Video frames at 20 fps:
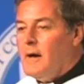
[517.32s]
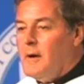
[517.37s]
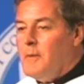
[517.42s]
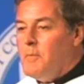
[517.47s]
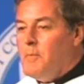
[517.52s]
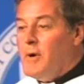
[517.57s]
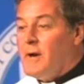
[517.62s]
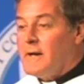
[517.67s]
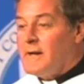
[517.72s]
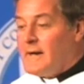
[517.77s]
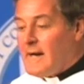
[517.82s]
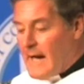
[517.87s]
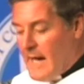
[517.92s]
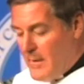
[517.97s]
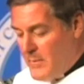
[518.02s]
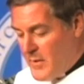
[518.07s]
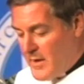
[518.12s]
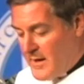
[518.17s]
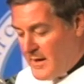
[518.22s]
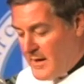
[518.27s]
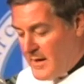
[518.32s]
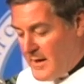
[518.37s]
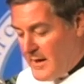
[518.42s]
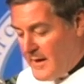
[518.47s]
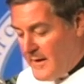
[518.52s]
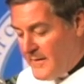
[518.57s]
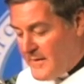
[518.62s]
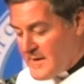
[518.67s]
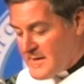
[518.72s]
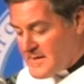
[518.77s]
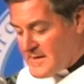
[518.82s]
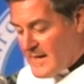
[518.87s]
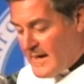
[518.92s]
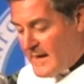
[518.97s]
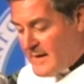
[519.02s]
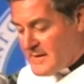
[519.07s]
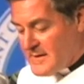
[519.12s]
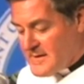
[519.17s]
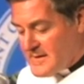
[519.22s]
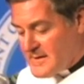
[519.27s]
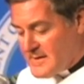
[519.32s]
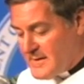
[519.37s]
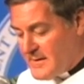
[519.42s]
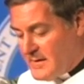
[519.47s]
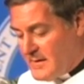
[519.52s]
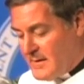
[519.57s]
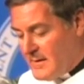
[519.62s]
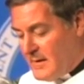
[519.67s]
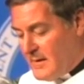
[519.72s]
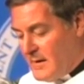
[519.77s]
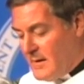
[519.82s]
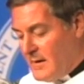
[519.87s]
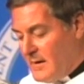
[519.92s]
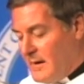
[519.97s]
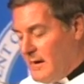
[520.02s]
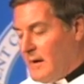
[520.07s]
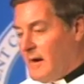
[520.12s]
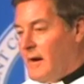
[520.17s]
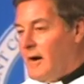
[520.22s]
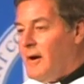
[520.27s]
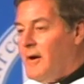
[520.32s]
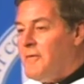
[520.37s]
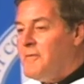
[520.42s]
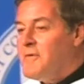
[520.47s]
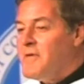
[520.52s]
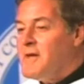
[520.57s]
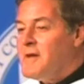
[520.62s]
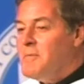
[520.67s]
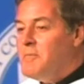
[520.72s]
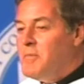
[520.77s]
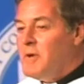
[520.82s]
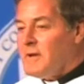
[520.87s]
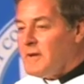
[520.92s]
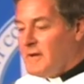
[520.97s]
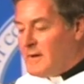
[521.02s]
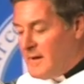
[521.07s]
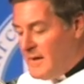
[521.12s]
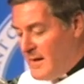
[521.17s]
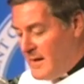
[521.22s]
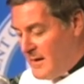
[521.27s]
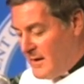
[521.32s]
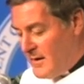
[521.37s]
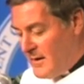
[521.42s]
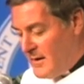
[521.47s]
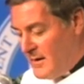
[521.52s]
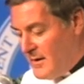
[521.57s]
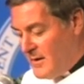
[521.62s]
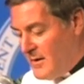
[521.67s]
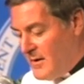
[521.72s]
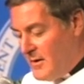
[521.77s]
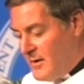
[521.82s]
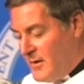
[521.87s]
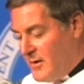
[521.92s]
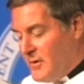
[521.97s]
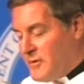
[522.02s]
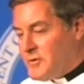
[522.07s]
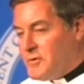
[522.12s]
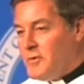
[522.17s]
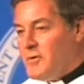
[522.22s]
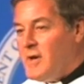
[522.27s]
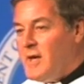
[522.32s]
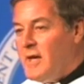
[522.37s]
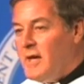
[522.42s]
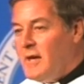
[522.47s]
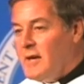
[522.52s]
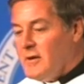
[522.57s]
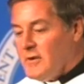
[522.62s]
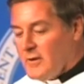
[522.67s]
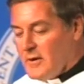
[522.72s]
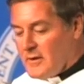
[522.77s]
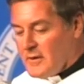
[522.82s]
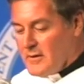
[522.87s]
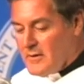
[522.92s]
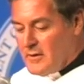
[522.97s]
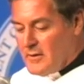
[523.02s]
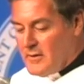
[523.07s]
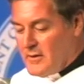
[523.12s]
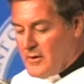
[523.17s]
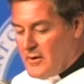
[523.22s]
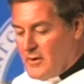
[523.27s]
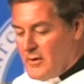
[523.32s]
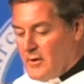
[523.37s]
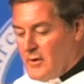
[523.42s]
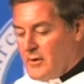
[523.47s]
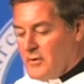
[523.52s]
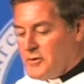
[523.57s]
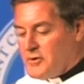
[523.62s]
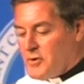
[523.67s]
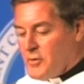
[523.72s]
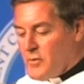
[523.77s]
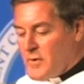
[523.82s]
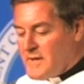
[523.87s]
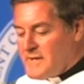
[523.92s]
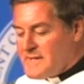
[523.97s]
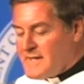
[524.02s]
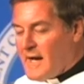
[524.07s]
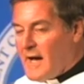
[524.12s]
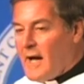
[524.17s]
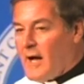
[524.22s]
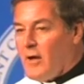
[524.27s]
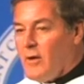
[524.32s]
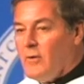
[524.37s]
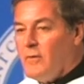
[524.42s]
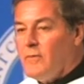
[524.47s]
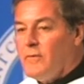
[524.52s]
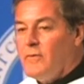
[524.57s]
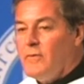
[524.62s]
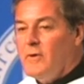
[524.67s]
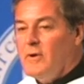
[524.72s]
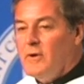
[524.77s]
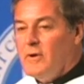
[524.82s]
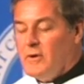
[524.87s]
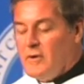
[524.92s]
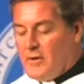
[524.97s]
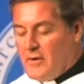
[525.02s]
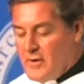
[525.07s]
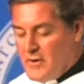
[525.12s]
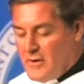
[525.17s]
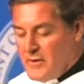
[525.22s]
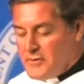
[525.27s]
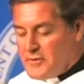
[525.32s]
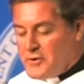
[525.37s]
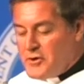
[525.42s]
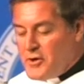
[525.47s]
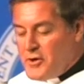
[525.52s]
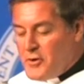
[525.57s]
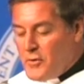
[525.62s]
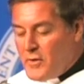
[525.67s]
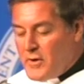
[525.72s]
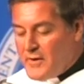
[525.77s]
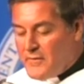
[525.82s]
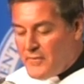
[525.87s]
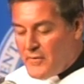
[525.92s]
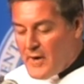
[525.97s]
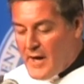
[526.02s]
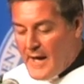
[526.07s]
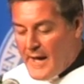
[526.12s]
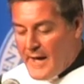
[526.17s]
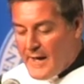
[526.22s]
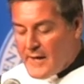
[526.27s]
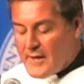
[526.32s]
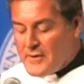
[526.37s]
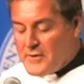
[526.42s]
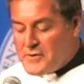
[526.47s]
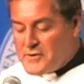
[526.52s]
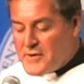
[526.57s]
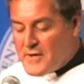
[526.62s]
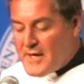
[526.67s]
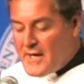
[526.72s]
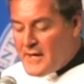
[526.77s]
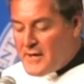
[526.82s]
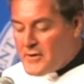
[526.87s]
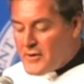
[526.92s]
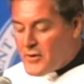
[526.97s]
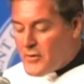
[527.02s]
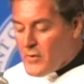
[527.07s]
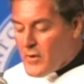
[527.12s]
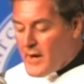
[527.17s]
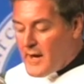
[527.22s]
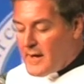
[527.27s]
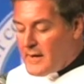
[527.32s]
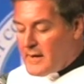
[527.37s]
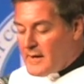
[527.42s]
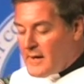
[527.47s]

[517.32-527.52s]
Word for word: But comedy in the sense of the ability to heal, to resolve, to unify, to integrate.